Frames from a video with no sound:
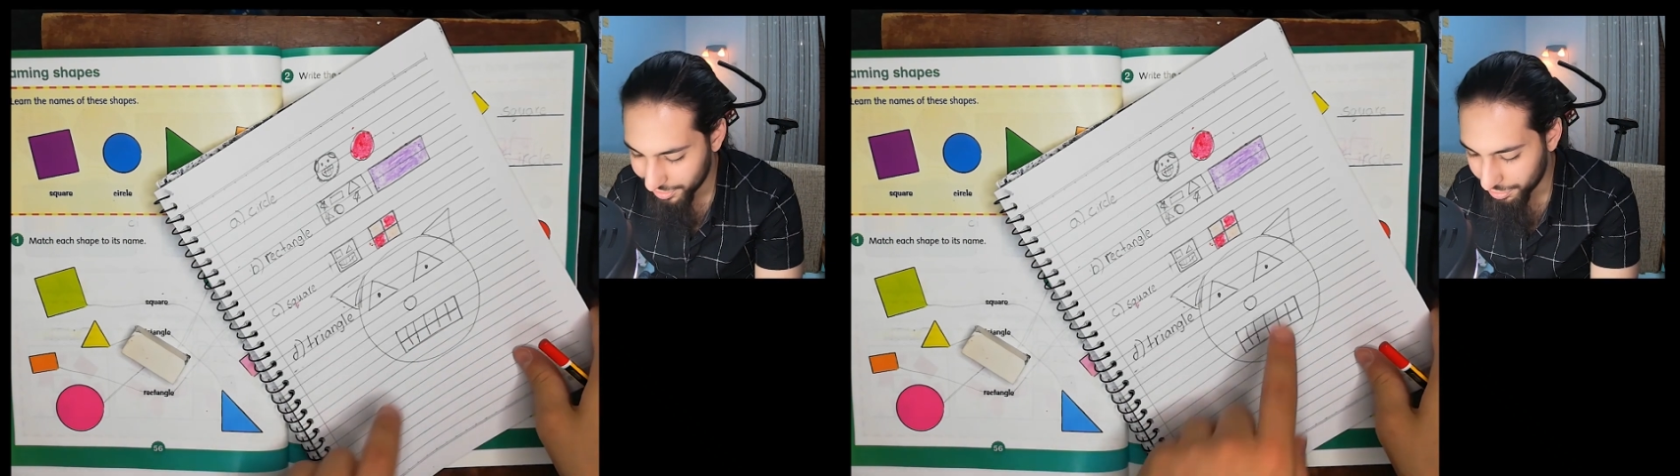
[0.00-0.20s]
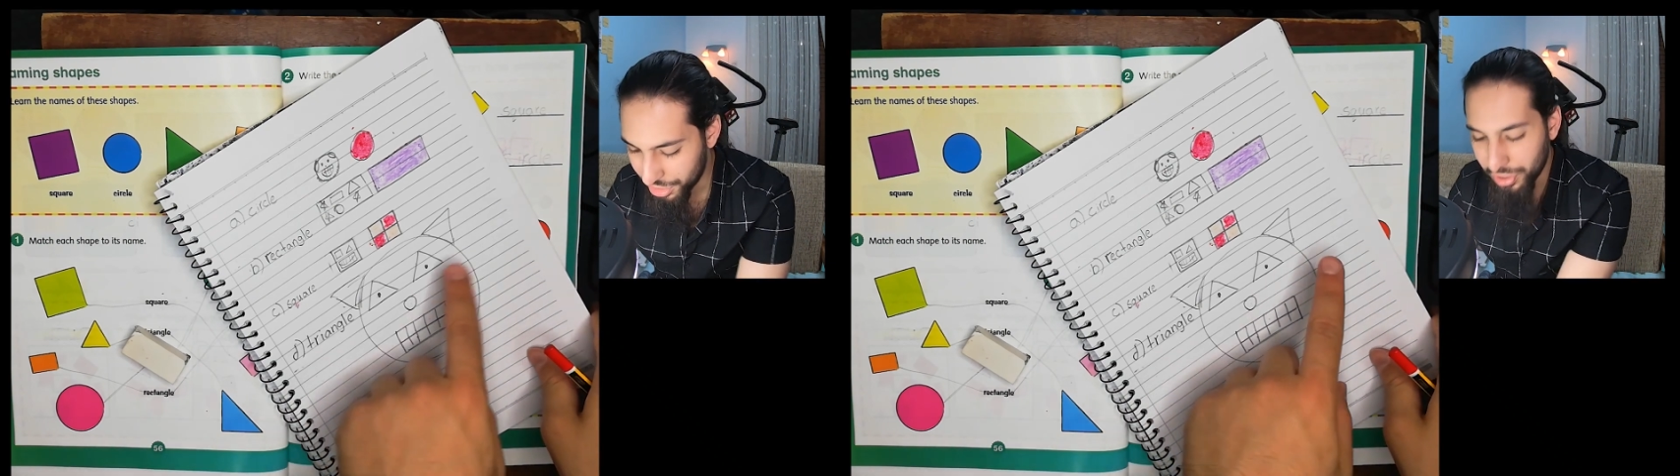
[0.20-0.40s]

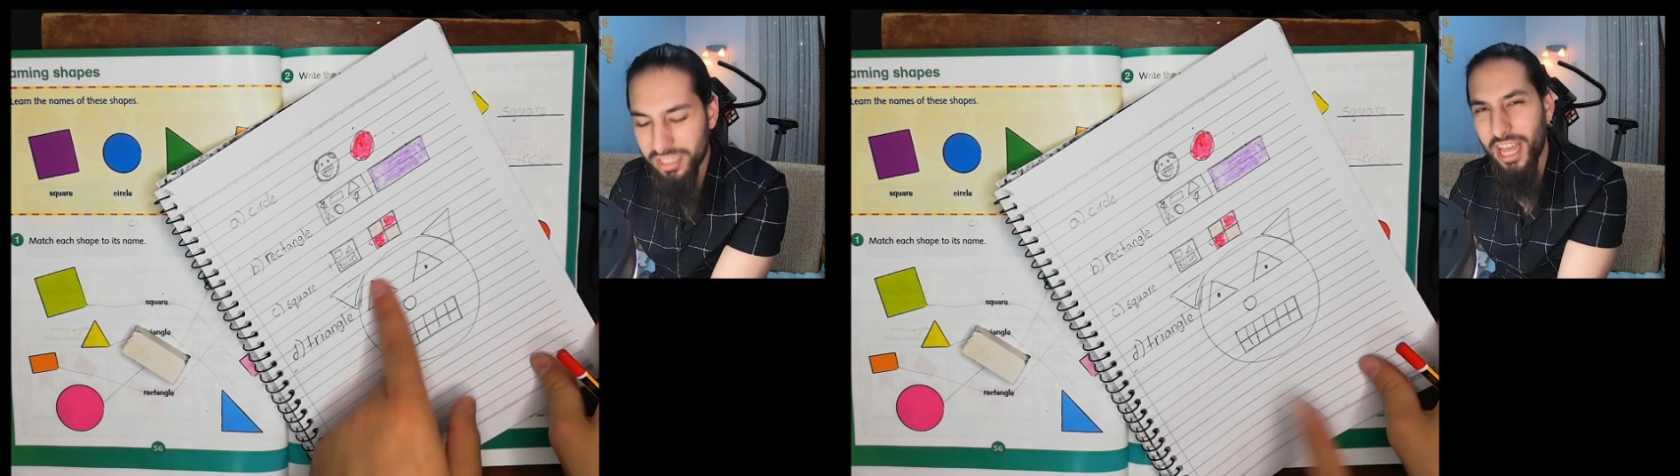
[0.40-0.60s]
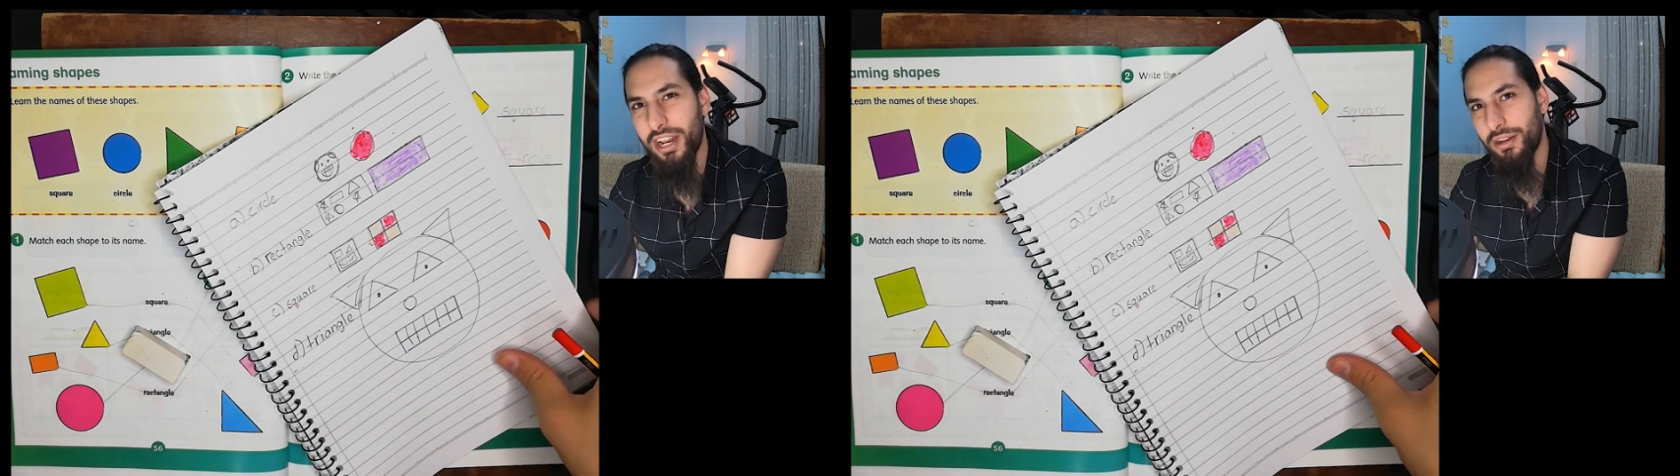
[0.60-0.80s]
which looks
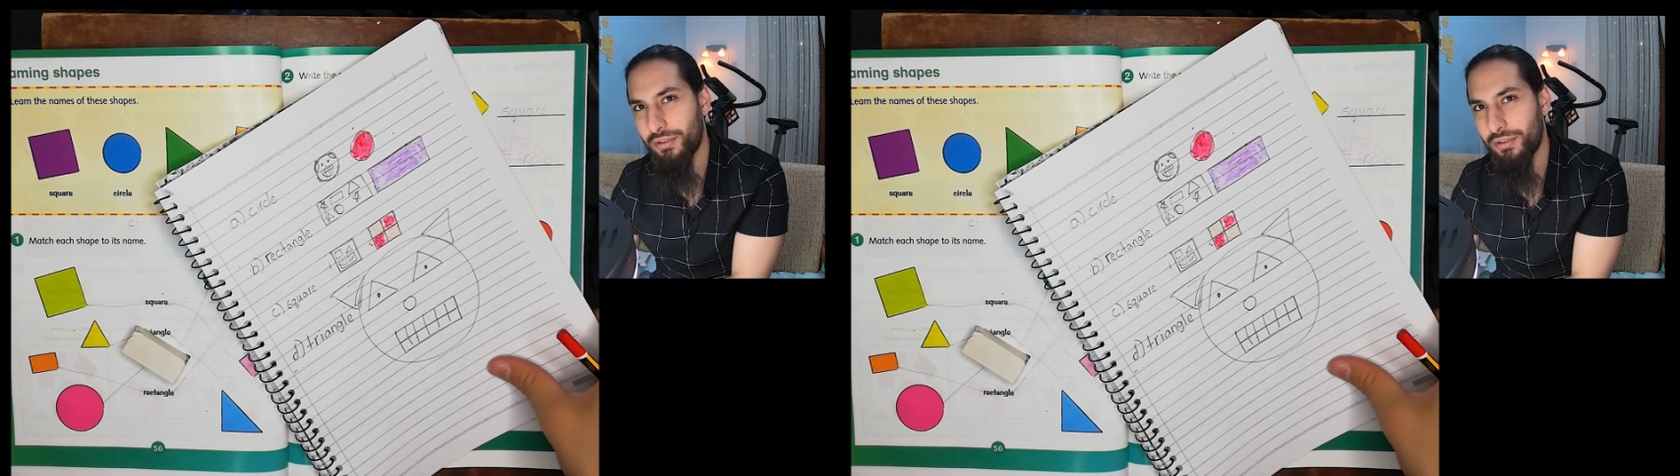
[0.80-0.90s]
kind of